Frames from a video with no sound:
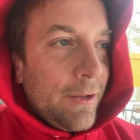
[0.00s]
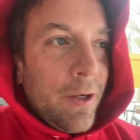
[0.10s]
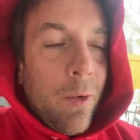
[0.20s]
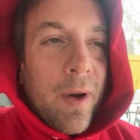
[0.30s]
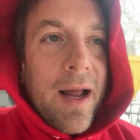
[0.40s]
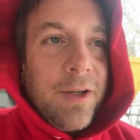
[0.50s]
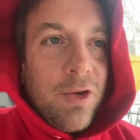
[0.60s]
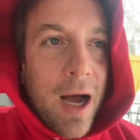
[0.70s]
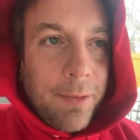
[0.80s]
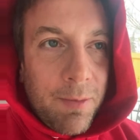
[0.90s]
When I
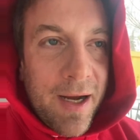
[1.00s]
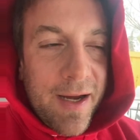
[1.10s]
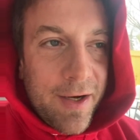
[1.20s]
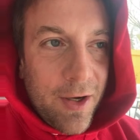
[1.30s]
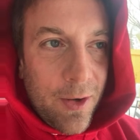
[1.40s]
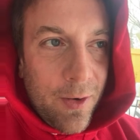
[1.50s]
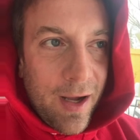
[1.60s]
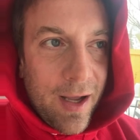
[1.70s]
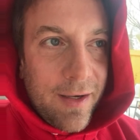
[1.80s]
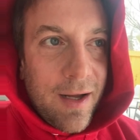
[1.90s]
dropped my ego
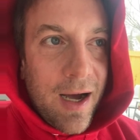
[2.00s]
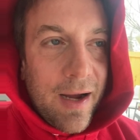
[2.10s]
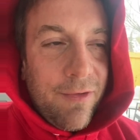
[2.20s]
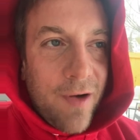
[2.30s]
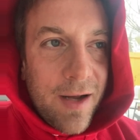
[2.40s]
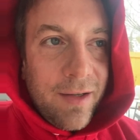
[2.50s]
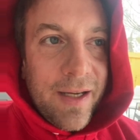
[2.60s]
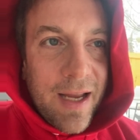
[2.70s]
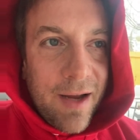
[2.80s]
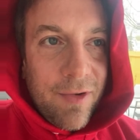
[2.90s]
and I finally
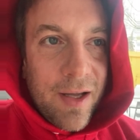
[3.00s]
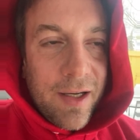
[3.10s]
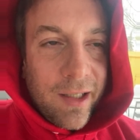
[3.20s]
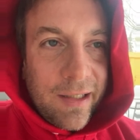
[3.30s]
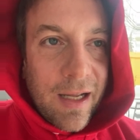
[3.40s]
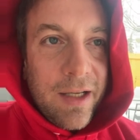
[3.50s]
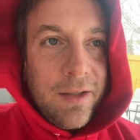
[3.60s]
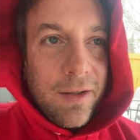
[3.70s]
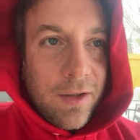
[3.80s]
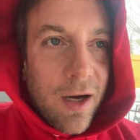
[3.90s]
gave in and said,
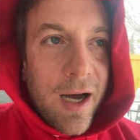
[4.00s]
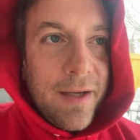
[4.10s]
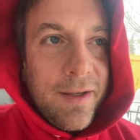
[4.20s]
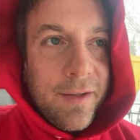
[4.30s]
God,